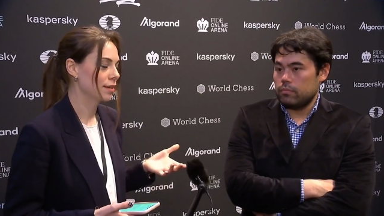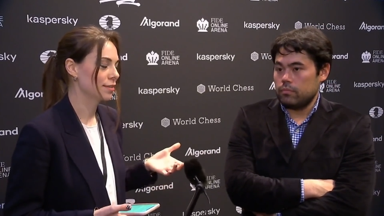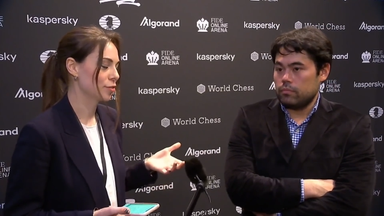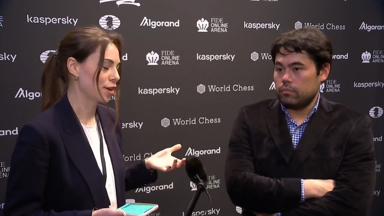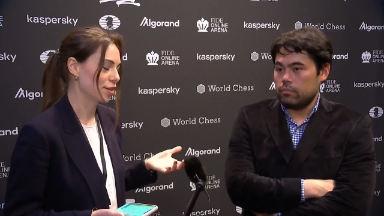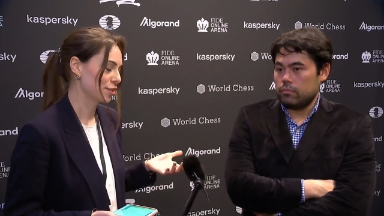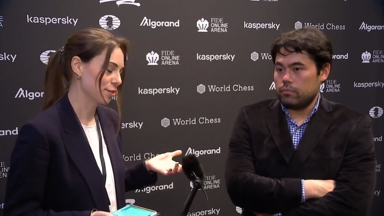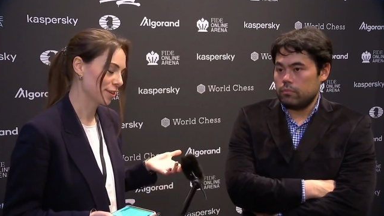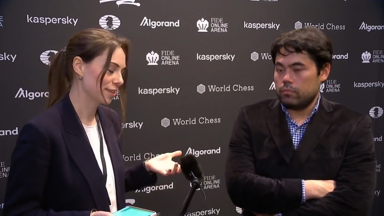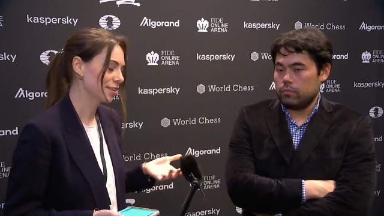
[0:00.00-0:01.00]
Speaker 1: trash
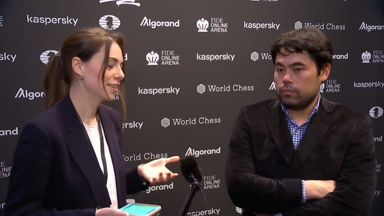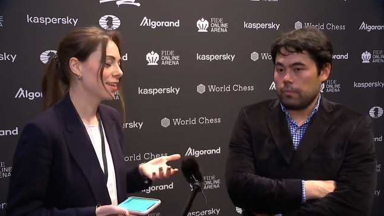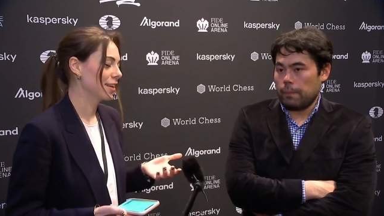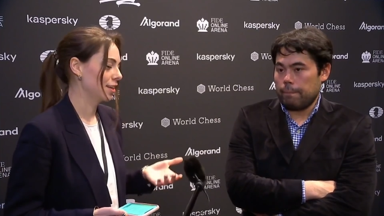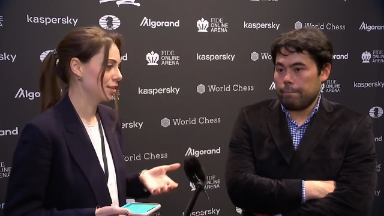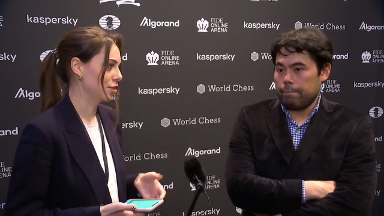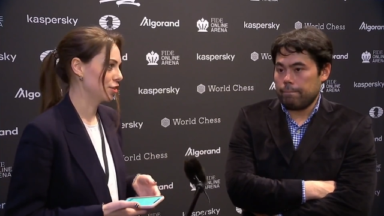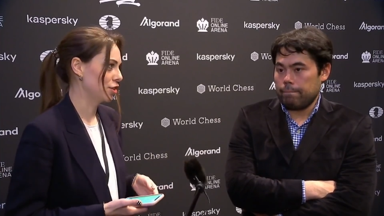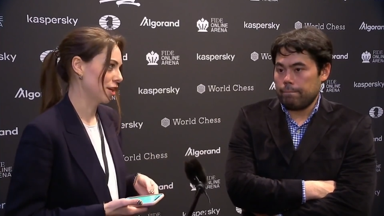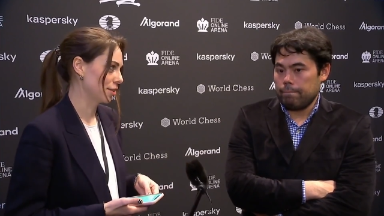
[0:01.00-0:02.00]
talker in
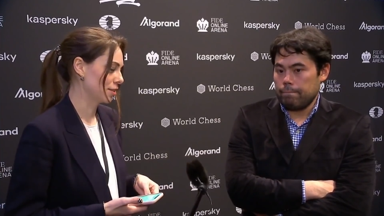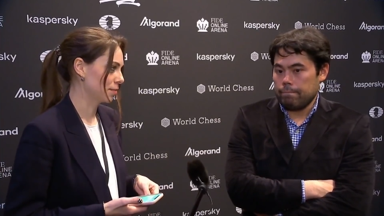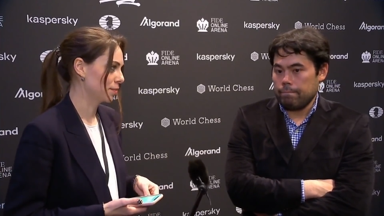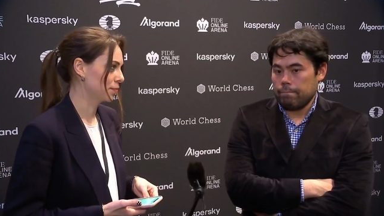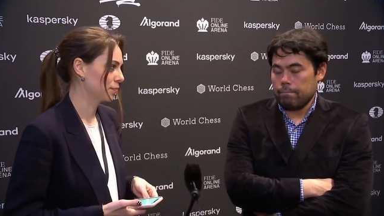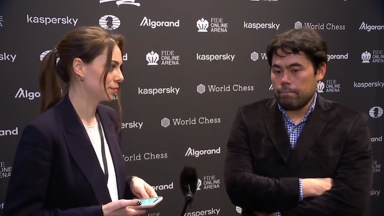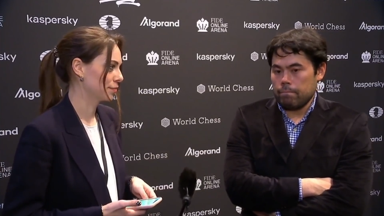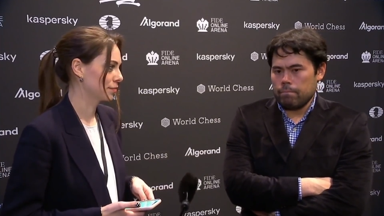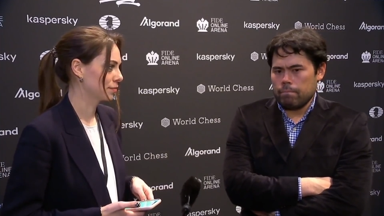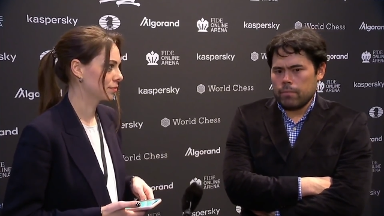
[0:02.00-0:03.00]
chess?
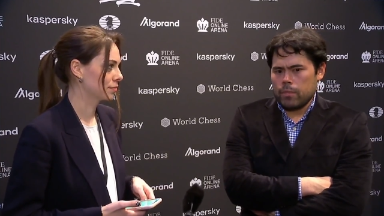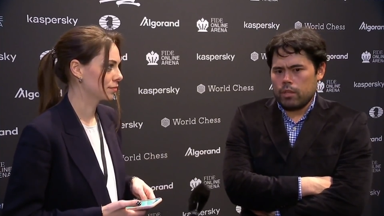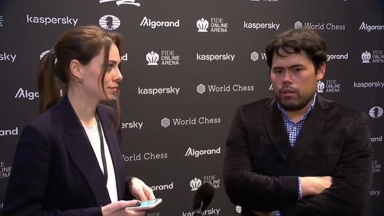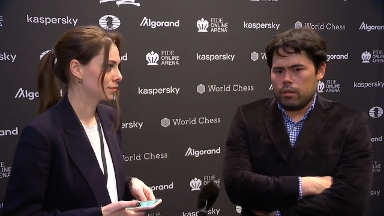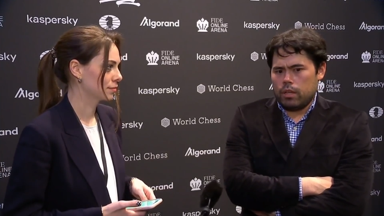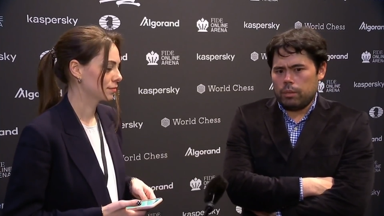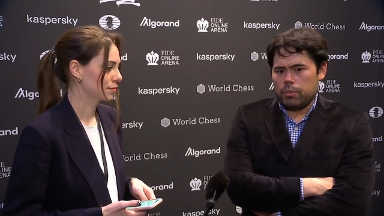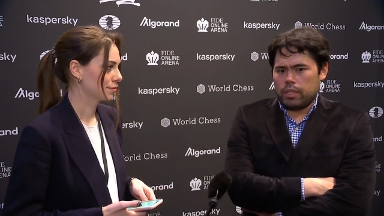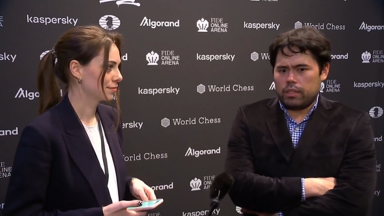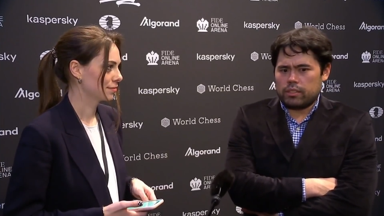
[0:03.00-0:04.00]
Speaker 2: I
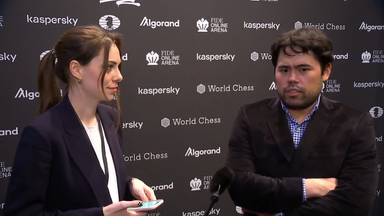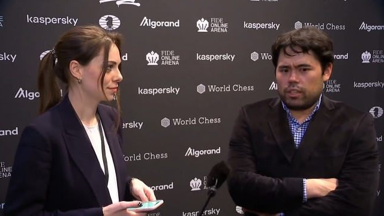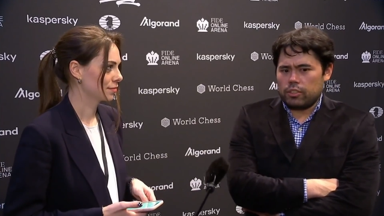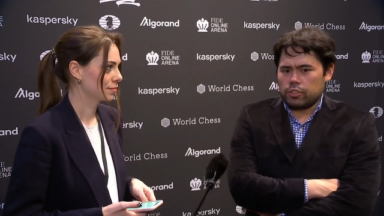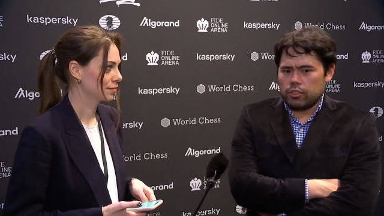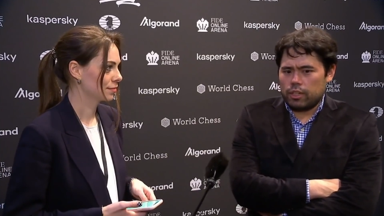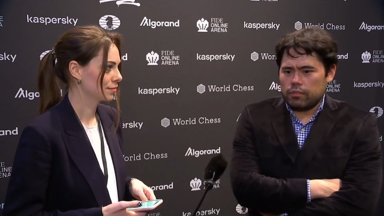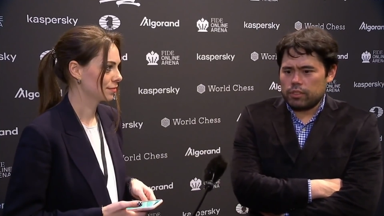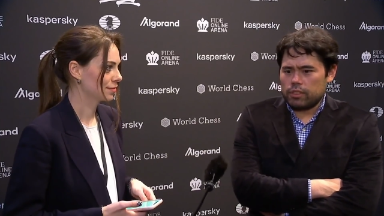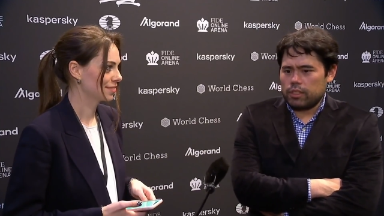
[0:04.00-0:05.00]
mean, I think Sasha's
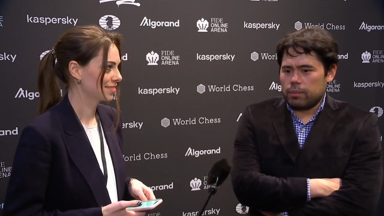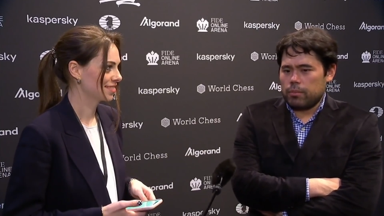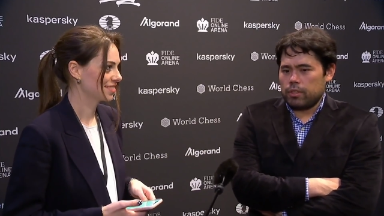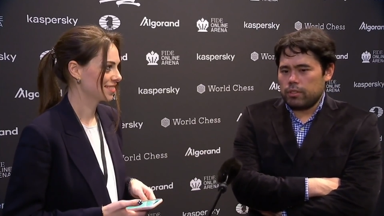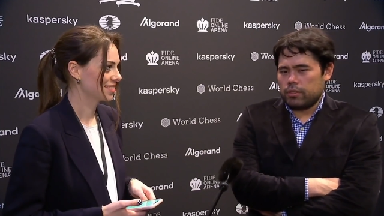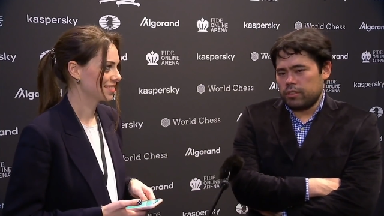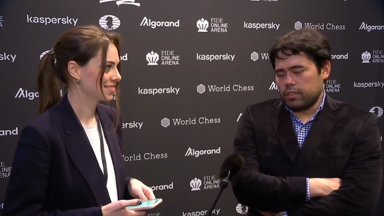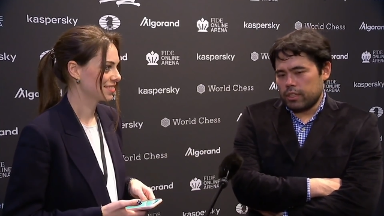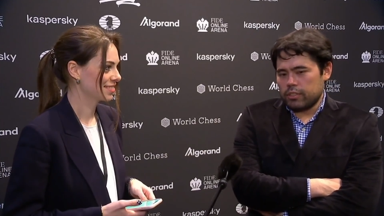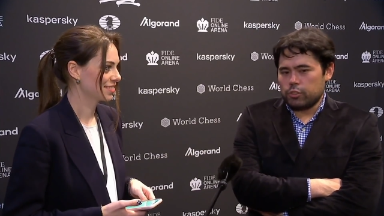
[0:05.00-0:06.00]
obviously up there.
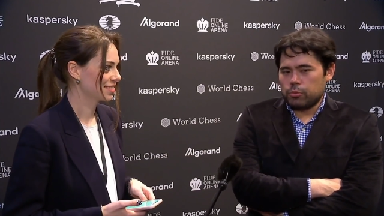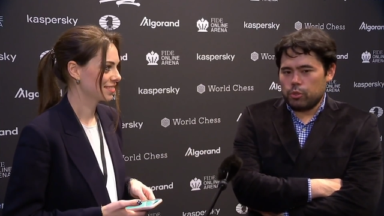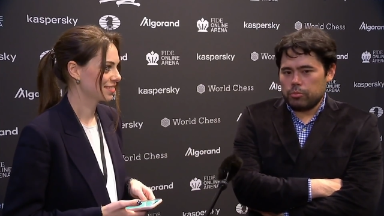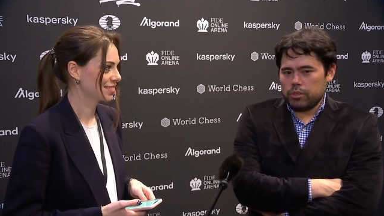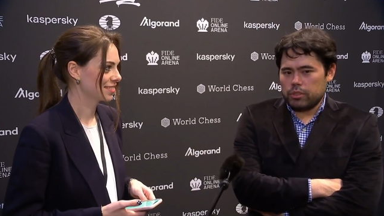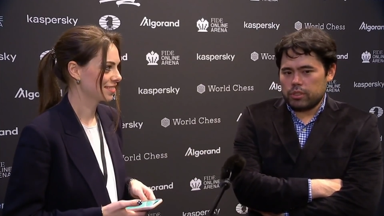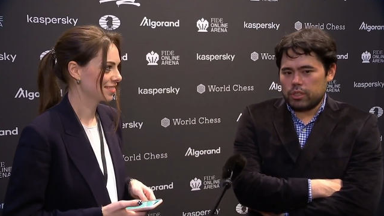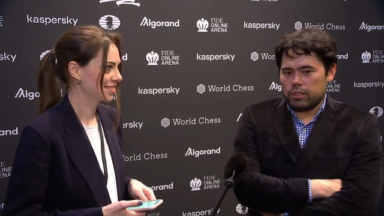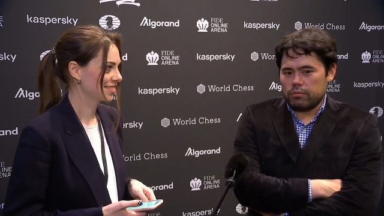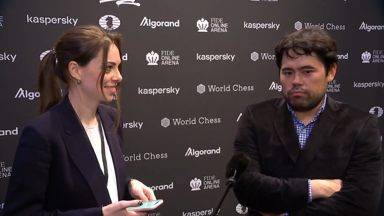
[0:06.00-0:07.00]
Daniil has his moments.
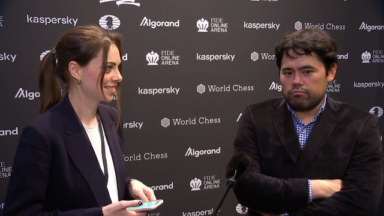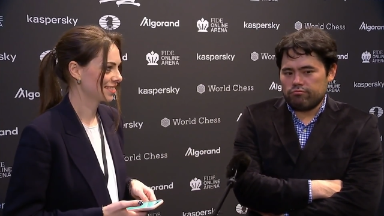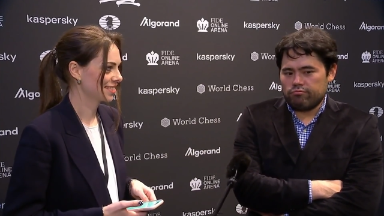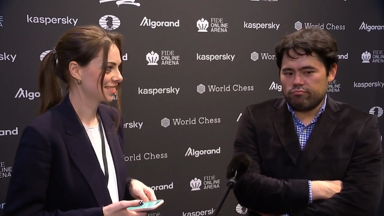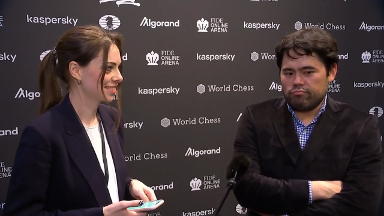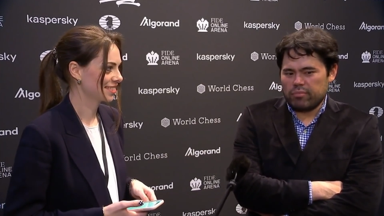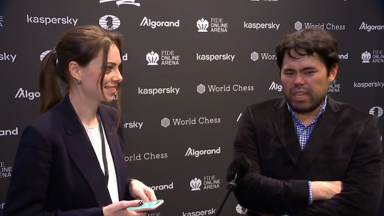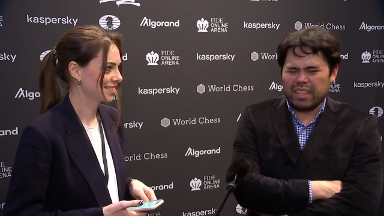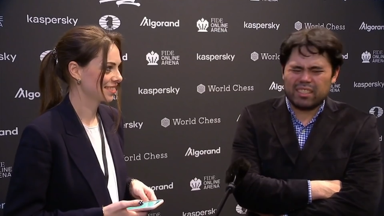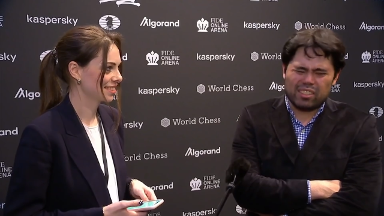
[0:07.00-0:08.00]
Um,
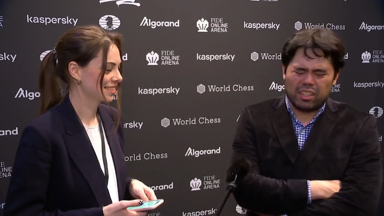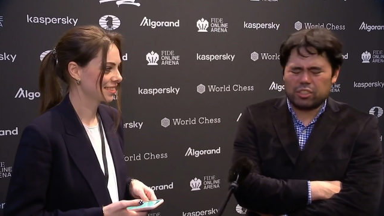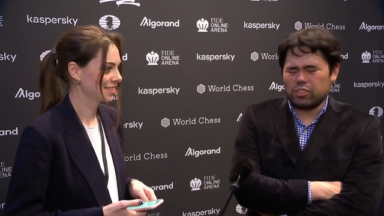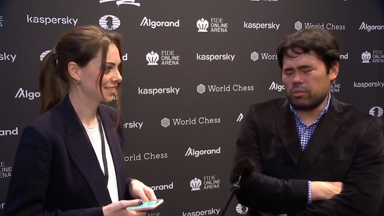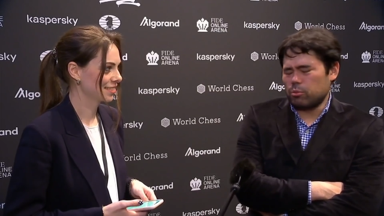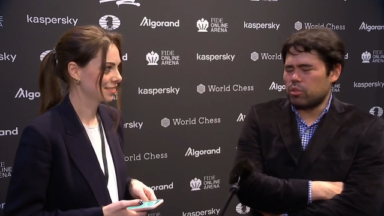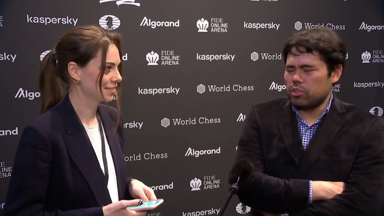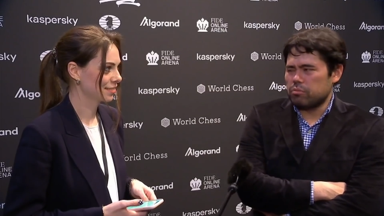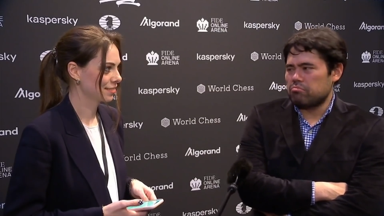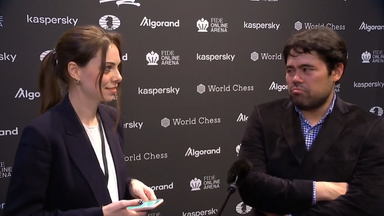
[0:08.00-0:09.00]
I think Sasha's number one,
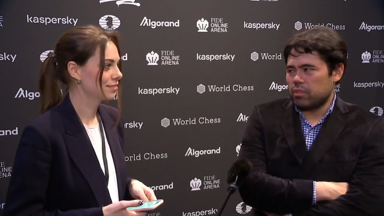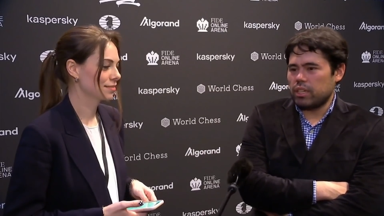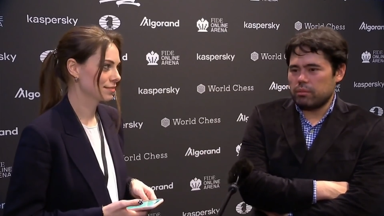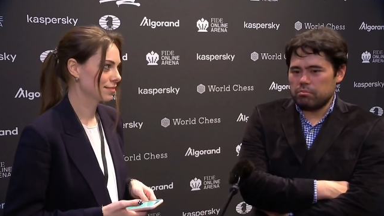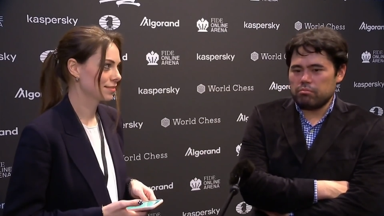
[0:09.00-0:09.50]
though, by,